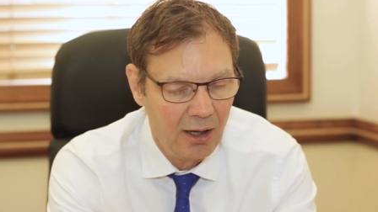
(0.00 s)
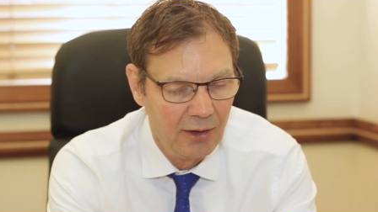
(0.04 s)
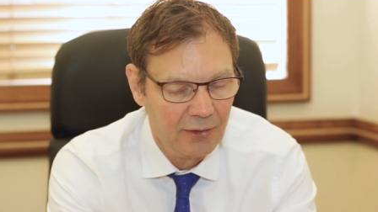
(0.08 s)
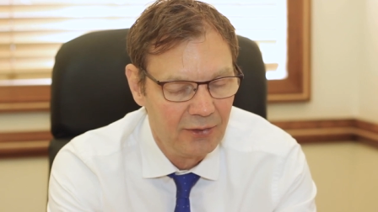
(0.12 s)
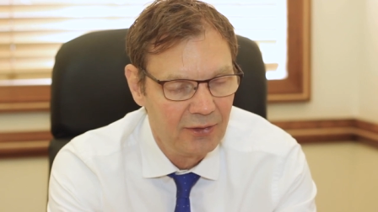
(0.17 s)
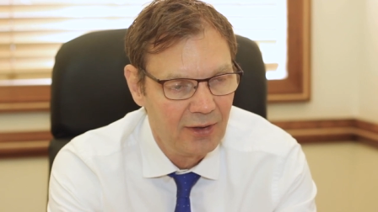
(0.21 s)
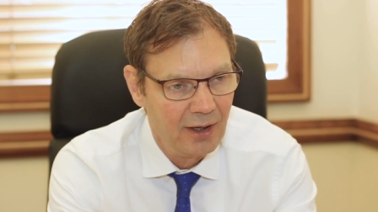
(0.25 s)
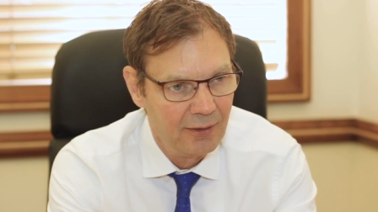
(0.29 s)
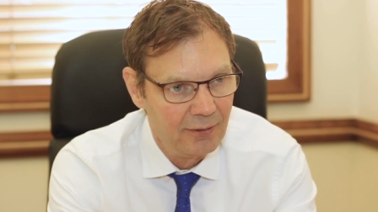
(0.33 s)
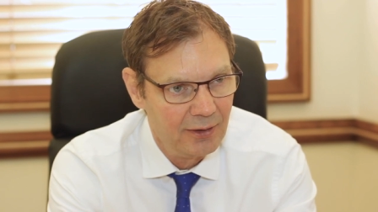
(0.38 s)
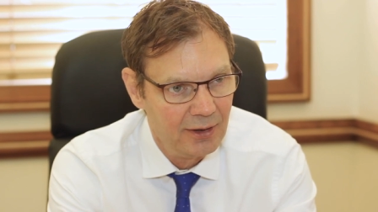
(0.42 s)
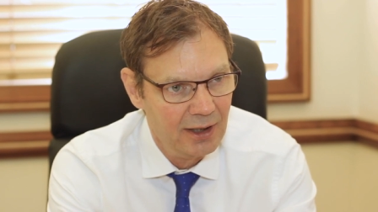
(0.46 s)

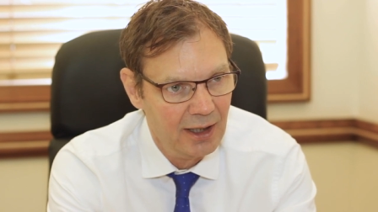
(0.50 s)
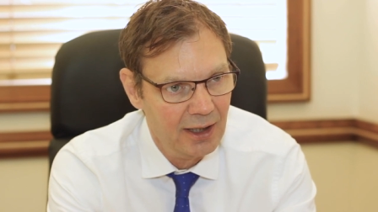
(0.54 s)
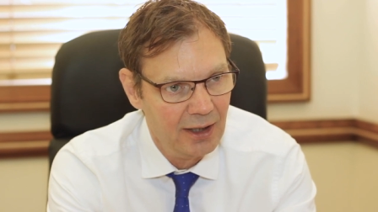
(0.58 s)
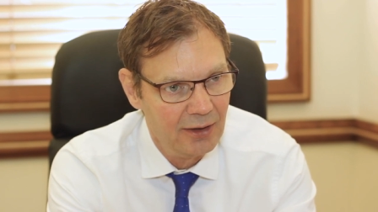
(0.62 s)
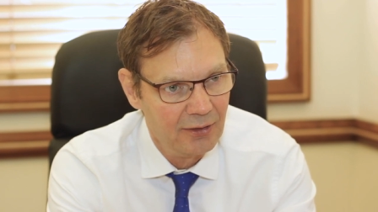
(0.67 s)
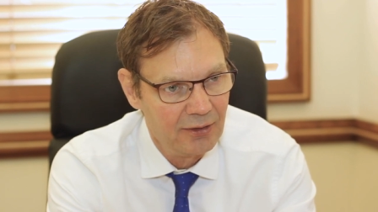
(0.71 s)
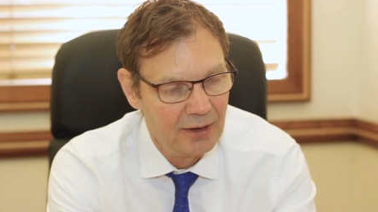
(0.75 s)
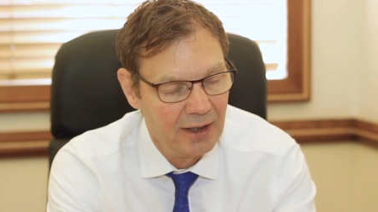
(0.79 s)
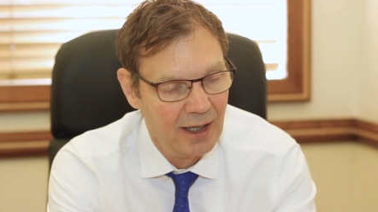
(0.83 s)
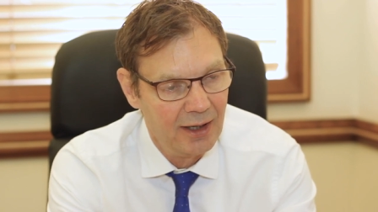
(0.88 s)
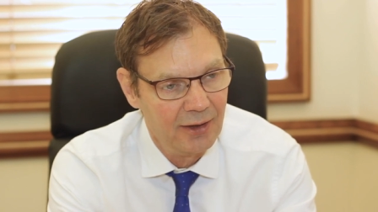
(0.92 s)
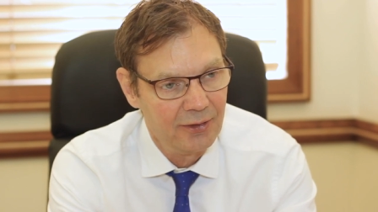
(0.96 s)
7
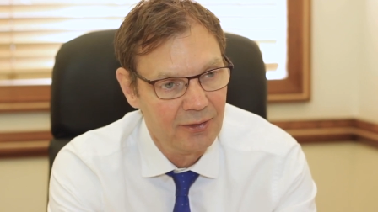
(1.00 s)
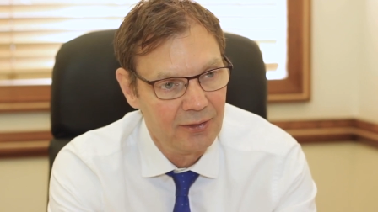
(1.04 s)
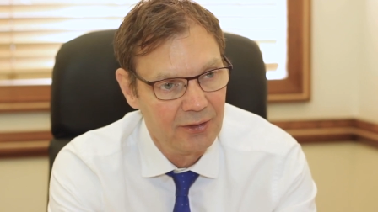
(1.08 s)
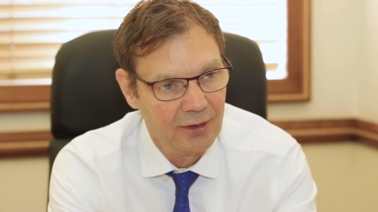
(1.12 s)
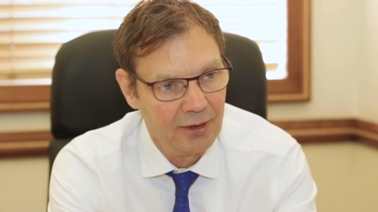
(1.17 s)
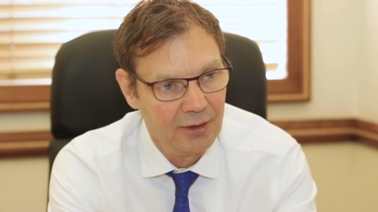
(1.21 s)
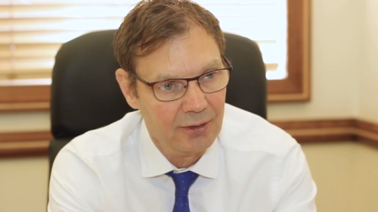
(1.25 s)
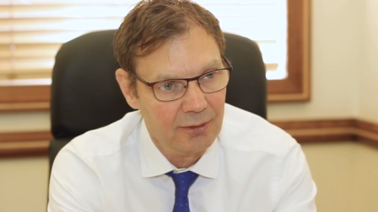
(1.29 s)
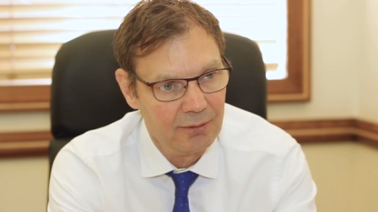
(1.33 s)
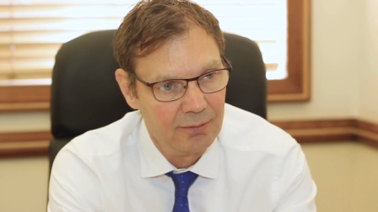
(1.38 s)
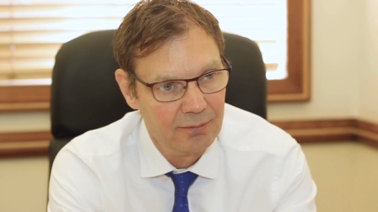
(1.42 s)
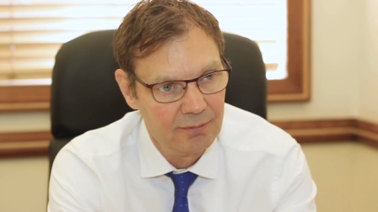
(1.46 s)
years less
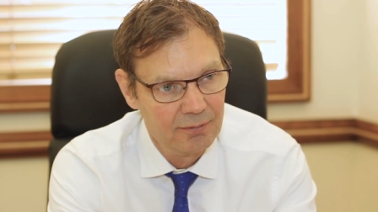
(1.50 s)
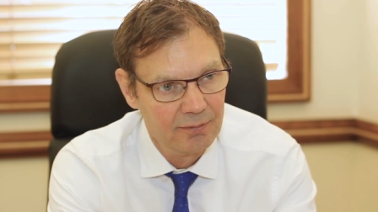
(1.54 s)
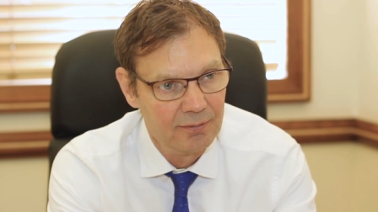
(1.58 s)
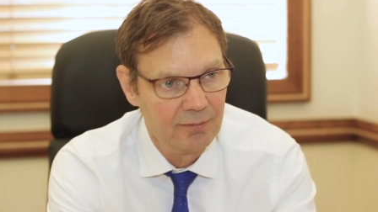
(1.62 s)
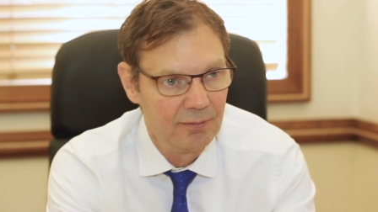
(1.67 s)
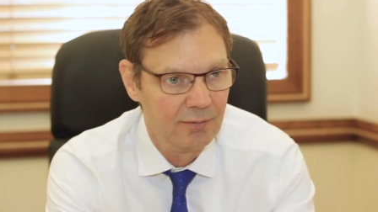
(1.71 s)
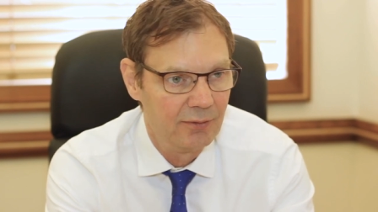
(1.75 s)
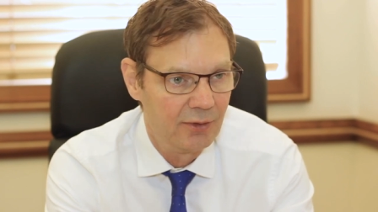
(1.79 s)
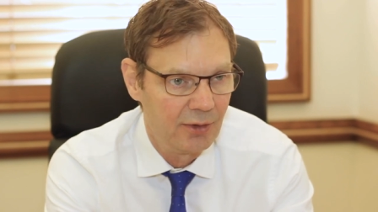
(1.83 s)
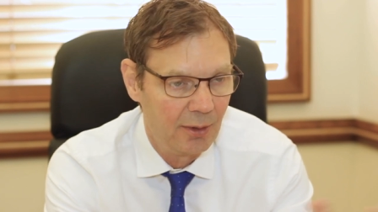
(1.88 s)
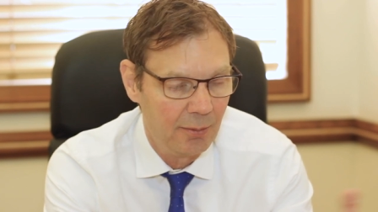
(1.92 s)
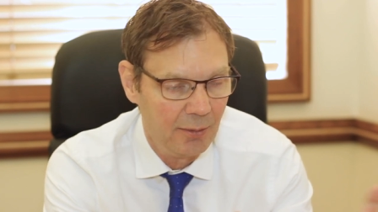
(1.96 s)
than
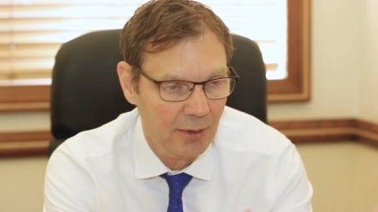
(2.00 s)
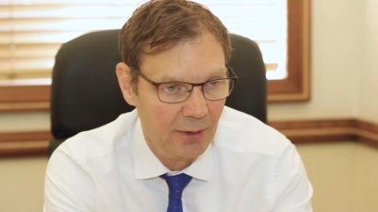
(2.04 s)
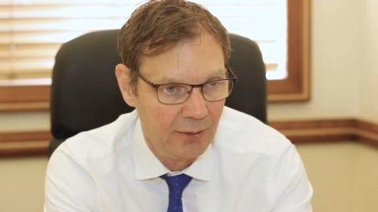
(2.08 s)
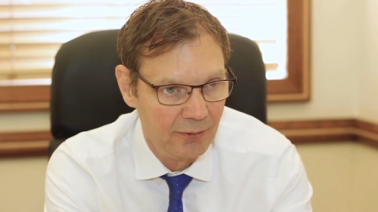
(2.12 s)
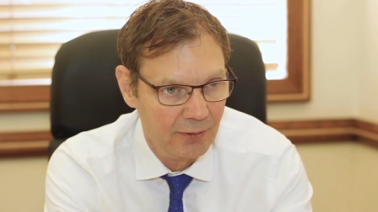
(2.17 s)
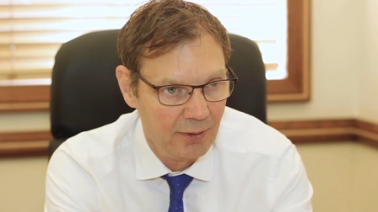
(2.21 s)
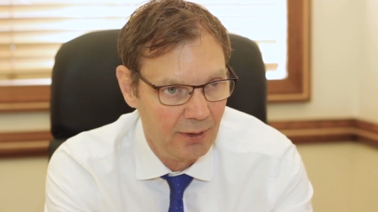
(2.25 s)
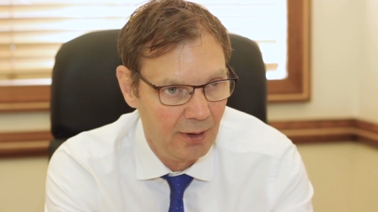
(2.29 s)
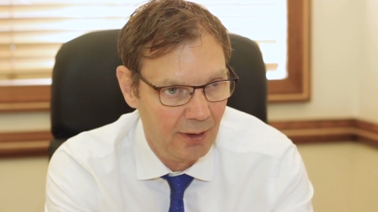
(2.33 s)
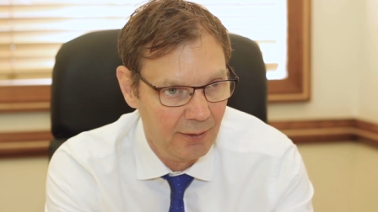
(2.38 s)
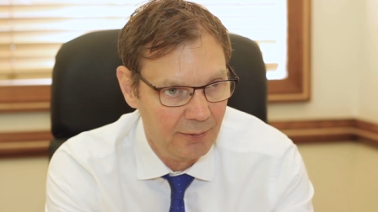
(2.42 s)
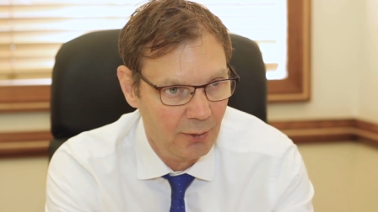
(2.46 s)
someone
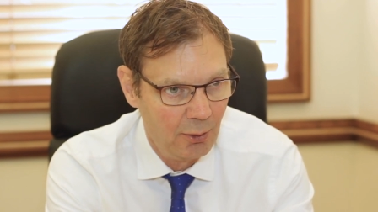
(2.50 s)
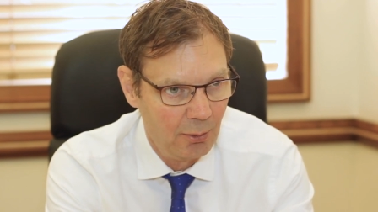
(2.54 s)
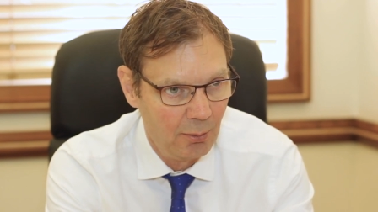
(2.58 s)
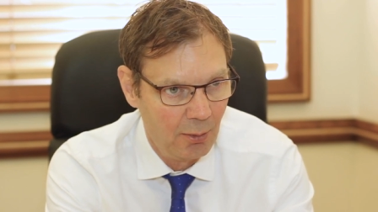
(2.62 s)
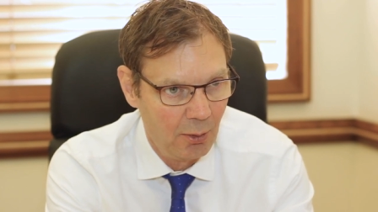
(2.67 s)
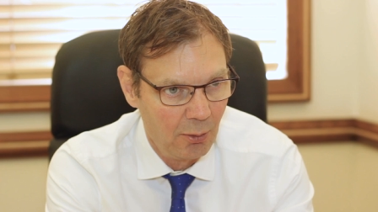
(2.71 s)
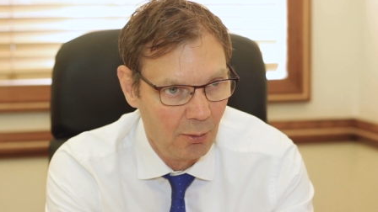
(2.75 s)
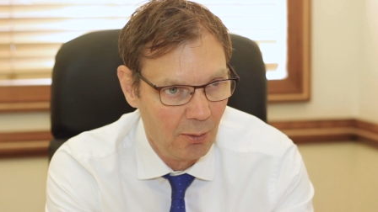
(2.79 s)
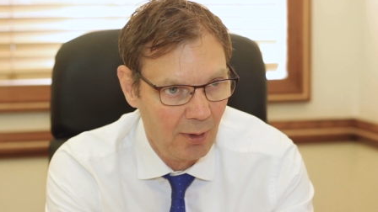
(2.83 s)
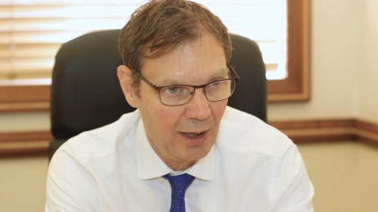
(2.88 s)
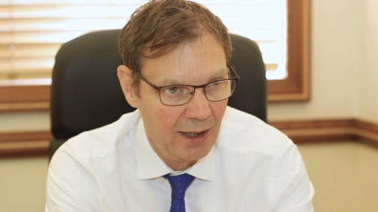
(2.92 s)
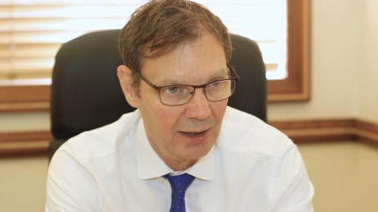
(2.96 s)
of
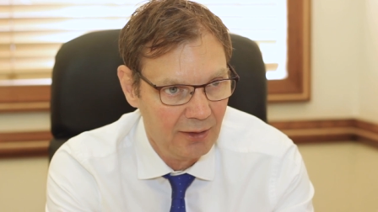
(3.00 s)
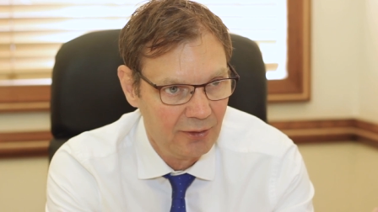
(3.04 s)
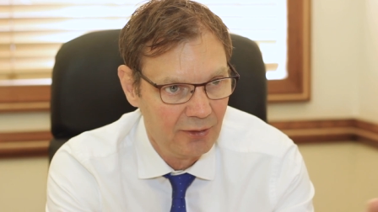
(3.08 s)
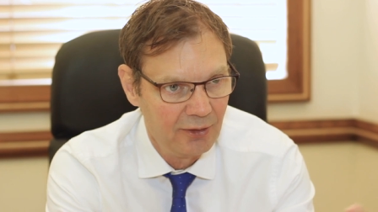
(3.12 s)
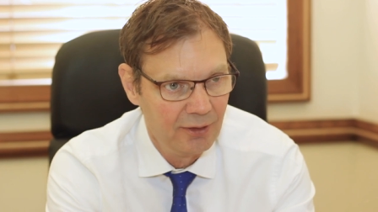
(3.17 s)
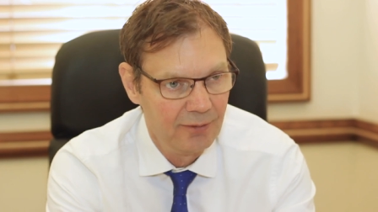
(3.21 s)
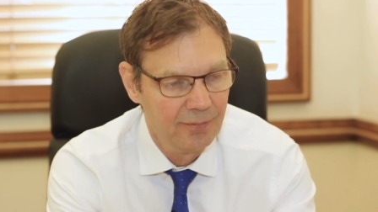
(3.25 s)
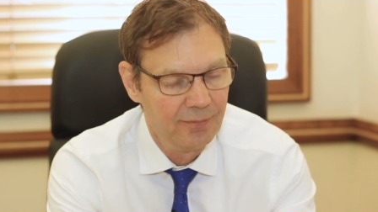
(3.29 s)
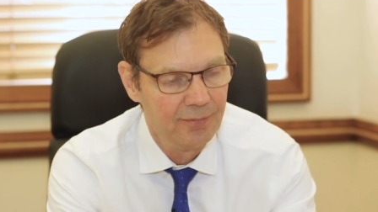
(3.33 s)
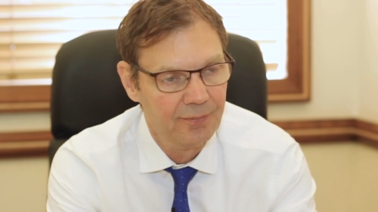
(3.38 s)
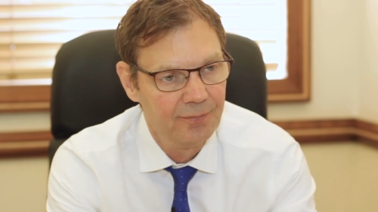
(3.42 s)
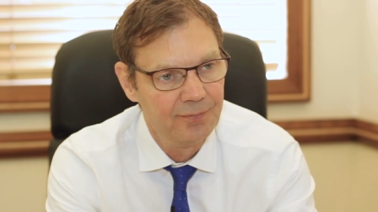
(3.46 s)
normal
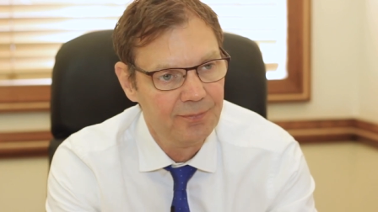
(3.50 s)
weight.